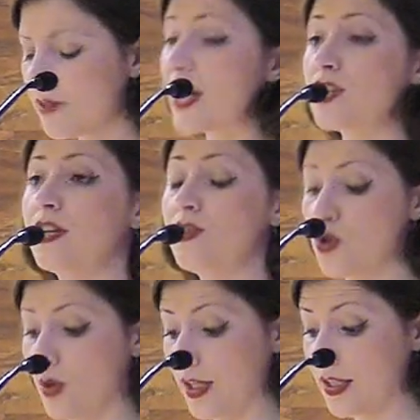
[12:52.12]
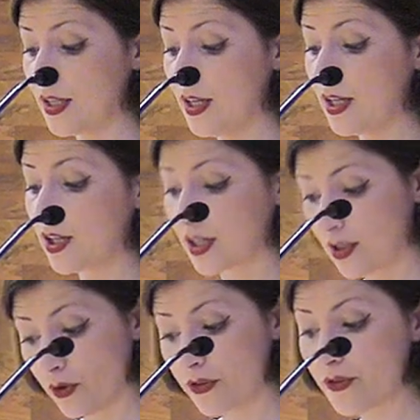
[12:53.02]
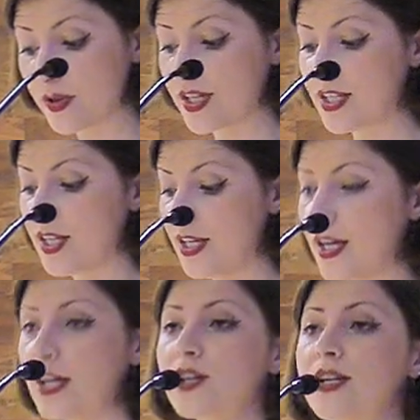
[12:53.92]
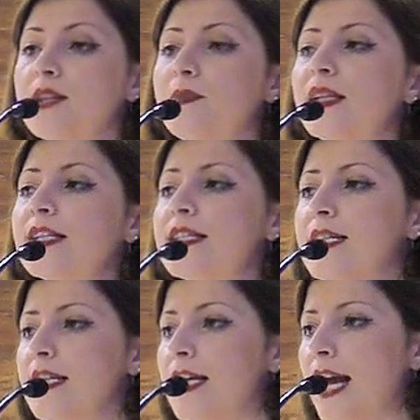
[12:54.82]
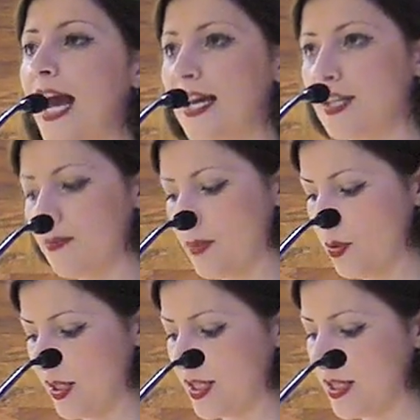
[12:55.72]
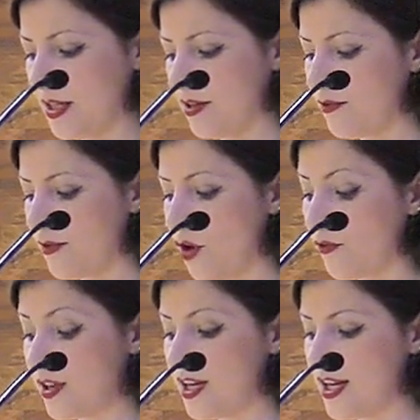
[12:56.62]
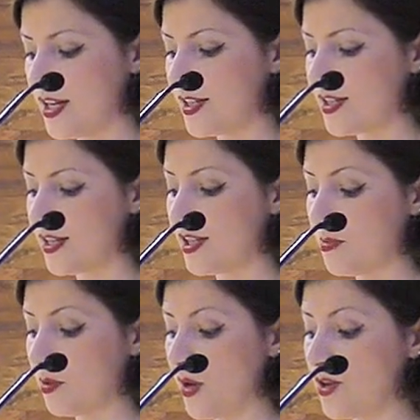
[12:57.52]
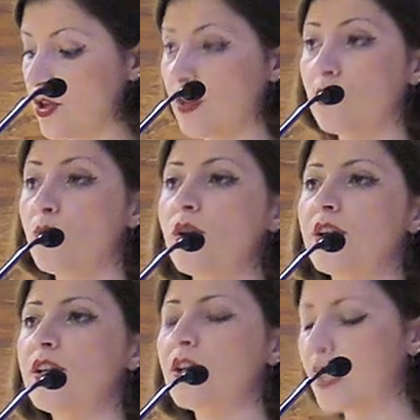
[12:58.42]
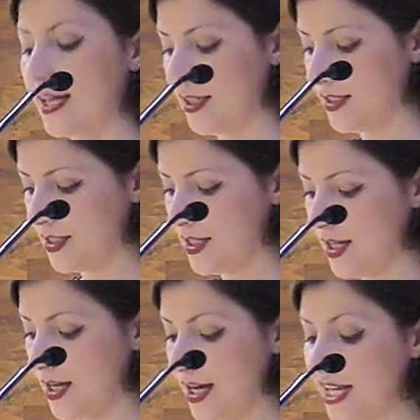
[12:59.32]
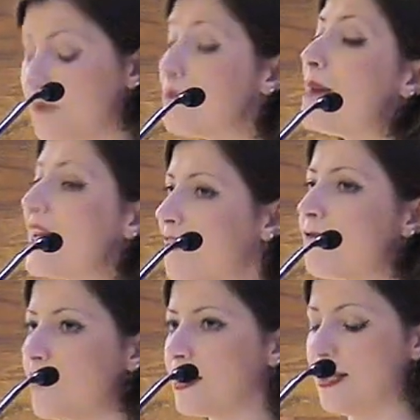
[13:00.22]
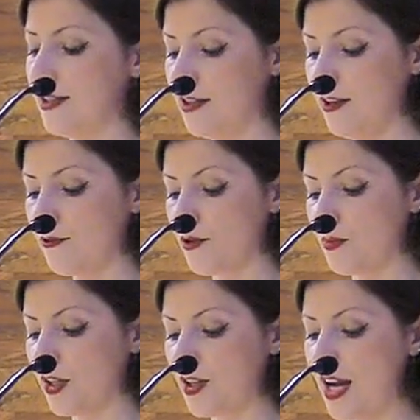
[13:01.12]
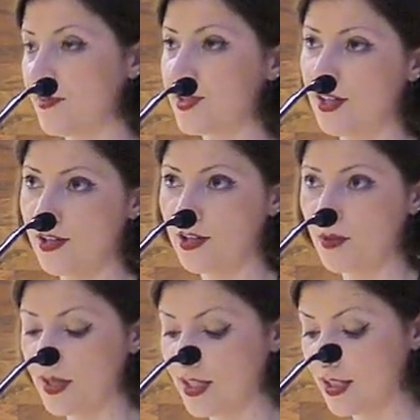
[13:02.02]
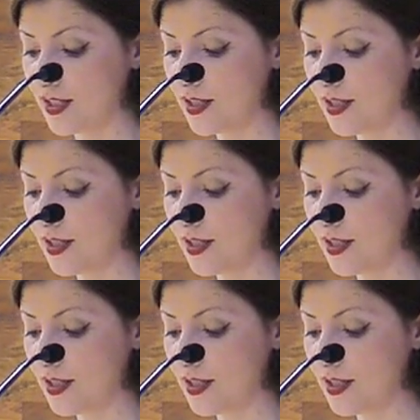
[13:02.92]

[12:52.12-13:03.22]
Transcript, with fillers: Russia enjoyed authority, credibility, and impunity over the years it's been waging the war in Ukraine. It benefited from the crimes that it committed.